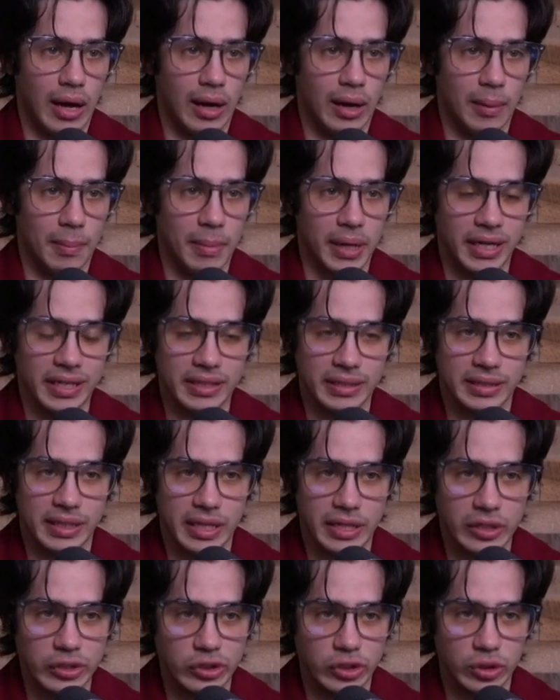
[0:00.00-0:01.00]

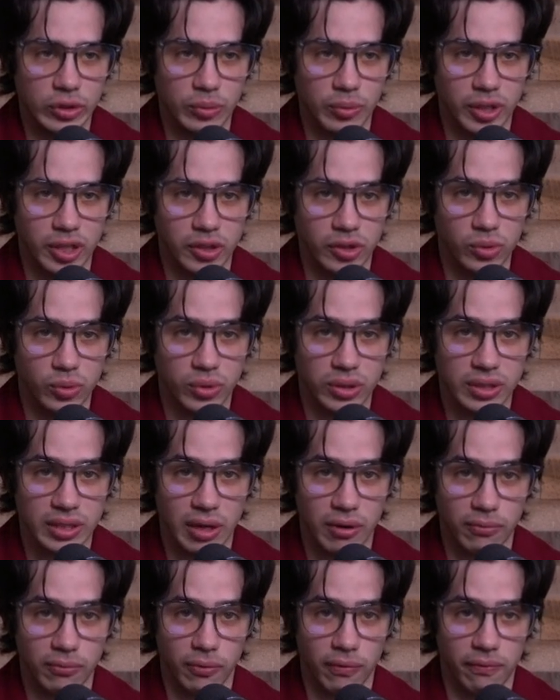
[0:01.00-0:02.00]
meditation. We can do
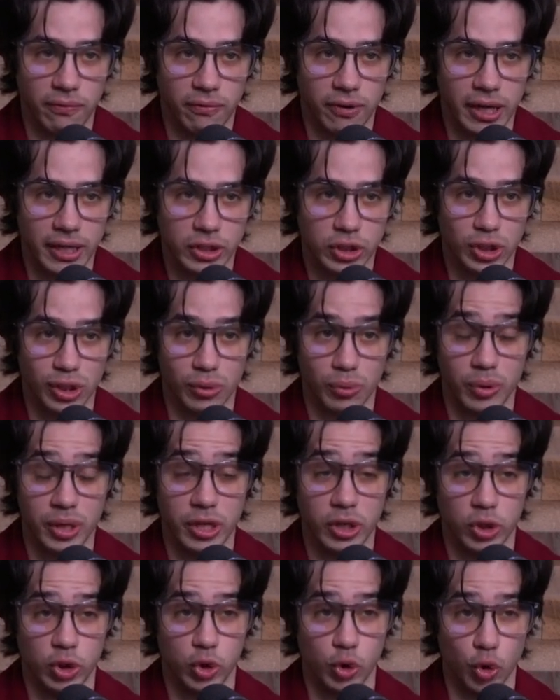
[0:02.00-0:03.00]
self-reflection. We
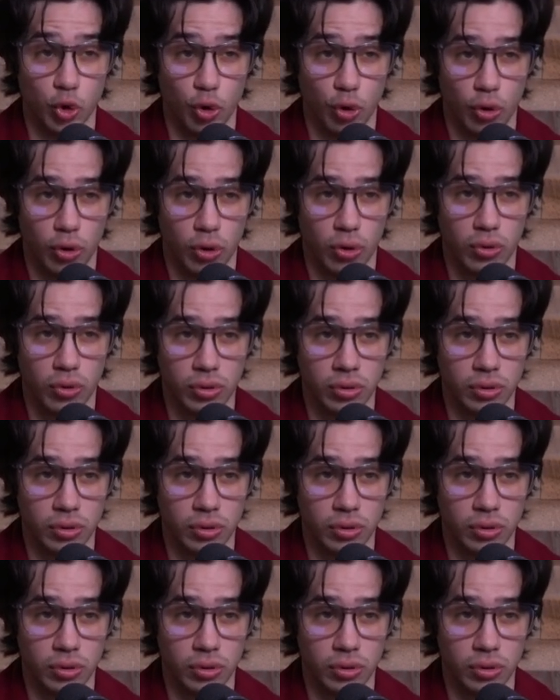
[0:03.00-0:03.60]
can journal.